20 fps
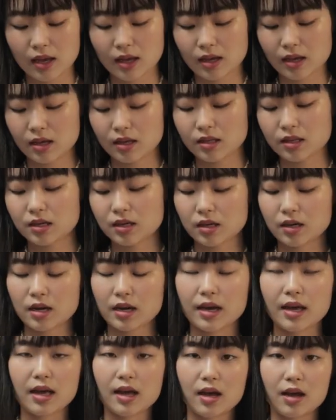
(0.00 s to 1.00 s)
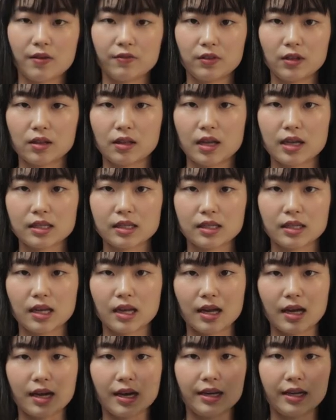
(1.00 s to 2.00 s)
And here I have the last
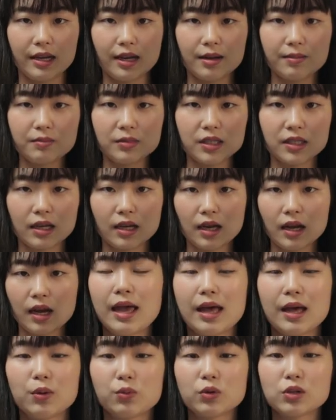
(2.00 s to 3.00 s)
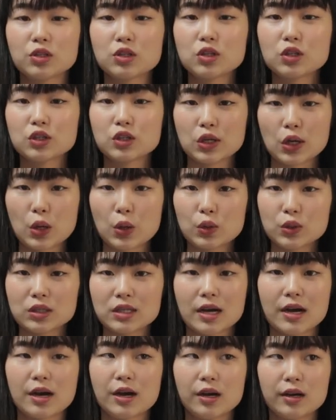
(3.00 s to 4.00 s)
items. And we're just so
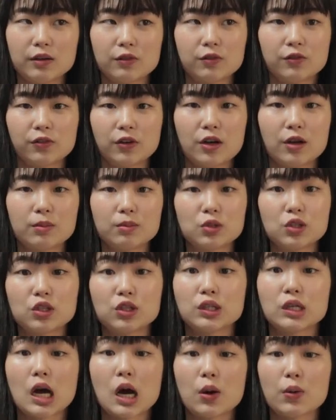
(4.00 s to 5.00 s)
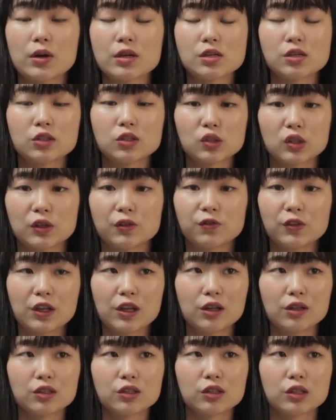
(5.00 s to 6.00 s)
tired from 2 hours
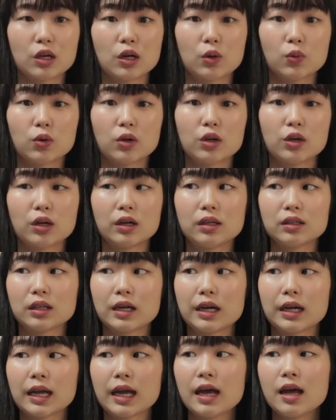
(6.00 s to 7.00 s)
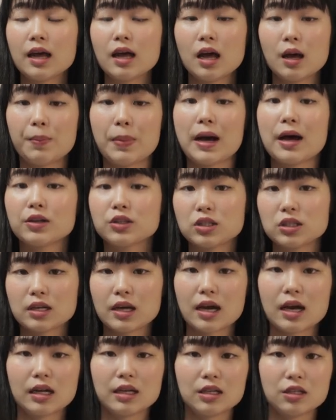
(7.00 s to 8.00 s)
thrifting, so we're like about to
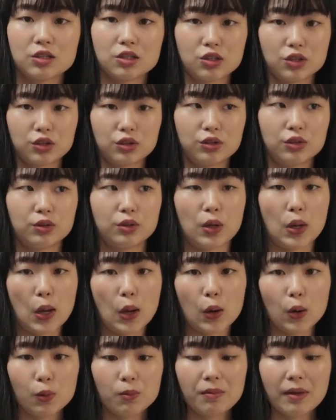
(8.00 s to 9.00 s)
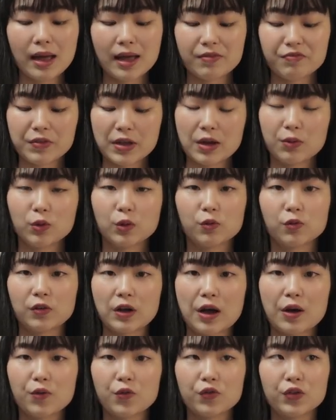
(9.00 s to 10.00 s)
head it to home. And then we
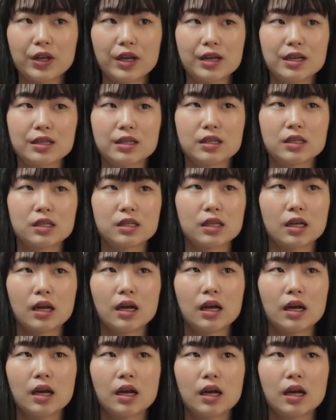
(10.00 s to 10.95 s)
found this